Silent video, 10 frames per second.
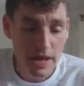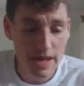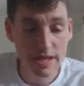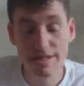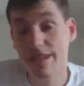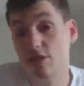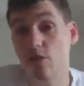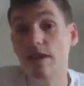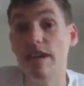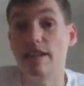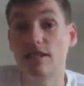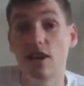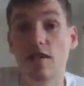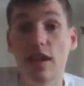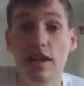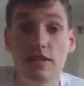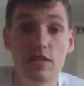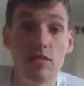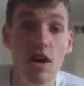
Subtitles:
is they're doing it so that you